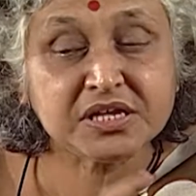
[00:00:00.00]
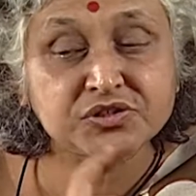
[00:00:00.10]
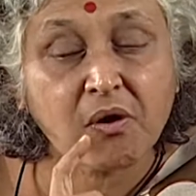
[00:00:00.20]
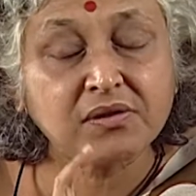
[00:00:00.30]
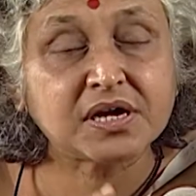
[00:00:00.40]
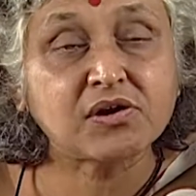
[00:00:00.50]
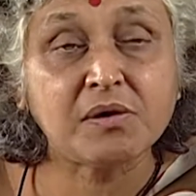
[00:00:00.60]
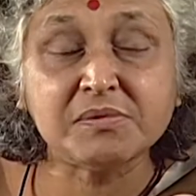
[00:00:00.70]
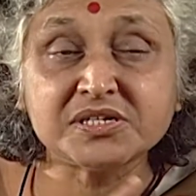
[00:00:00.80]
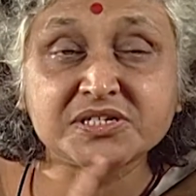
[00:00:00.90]
saw the
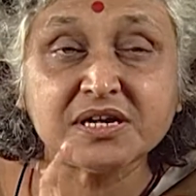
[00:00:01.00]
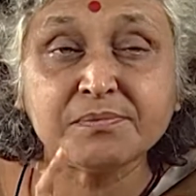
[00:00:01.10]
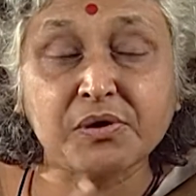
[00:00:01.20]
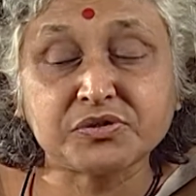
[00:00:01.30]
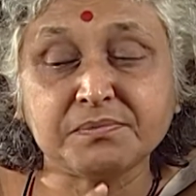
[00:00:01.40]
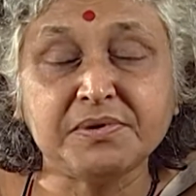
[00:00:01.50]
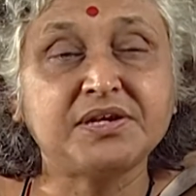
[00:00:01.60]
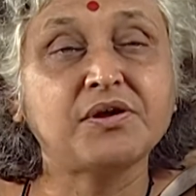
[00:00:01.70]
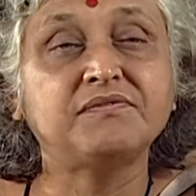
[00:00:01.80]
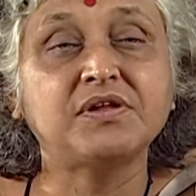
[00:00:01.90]
commercial
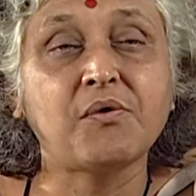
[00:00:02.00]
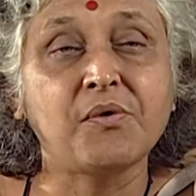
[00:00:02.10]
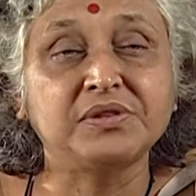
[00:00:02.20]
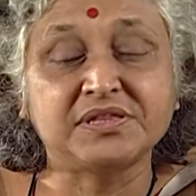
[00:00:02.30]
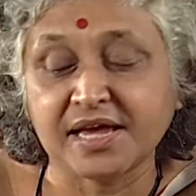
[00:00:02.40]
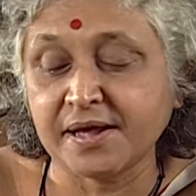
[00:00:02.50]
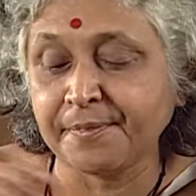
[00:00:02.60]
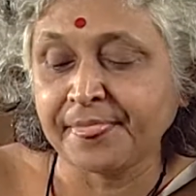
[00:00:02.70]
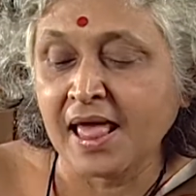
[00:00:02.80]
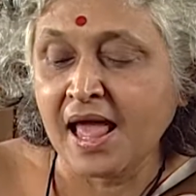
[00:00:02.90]
possibility of the whole thing,
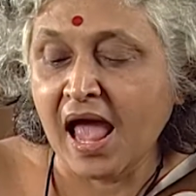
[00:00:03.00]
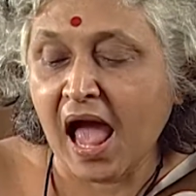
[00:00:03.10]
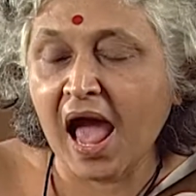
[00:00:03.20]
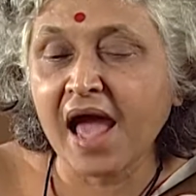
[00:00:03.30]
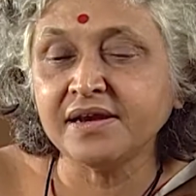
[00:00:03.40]
and